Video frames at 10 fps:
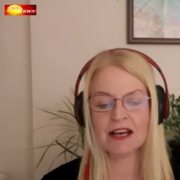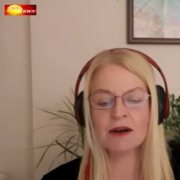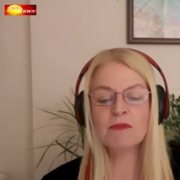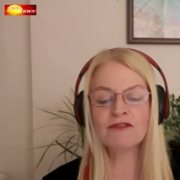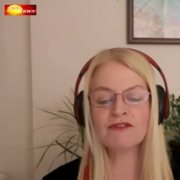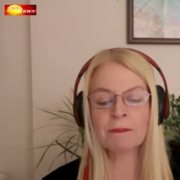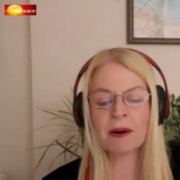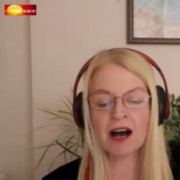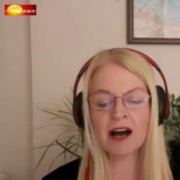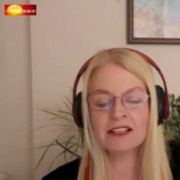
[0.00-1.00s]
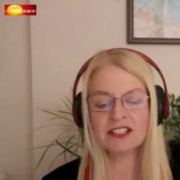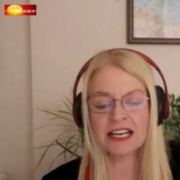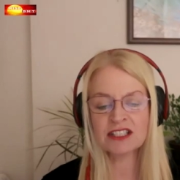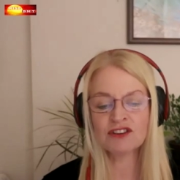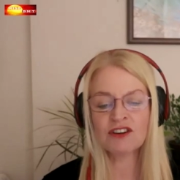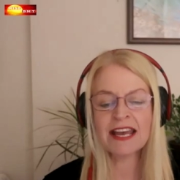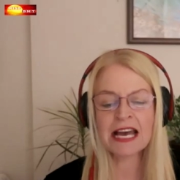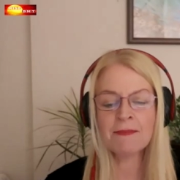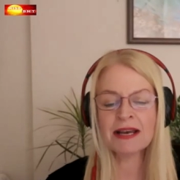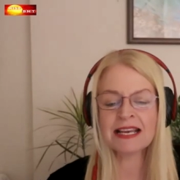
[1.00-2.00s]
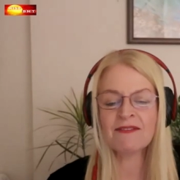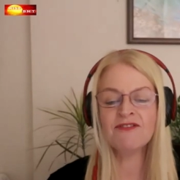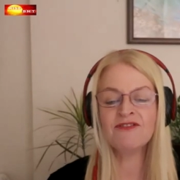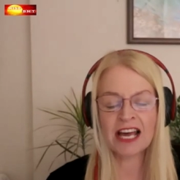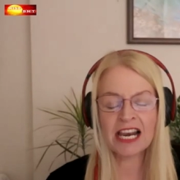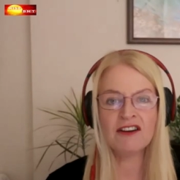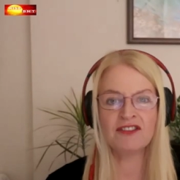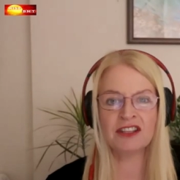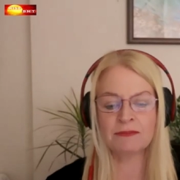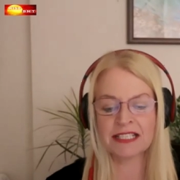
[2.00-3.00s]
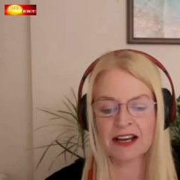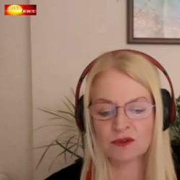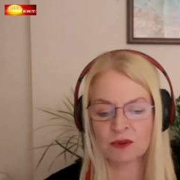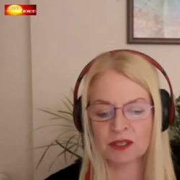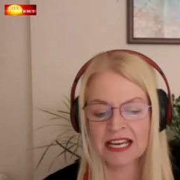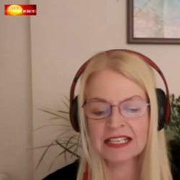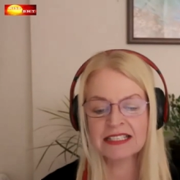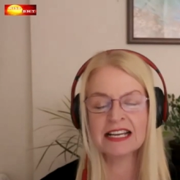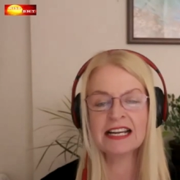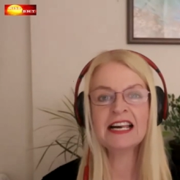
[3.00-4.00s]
moving parts. Yes, Craig, MSM fell over themselves with this.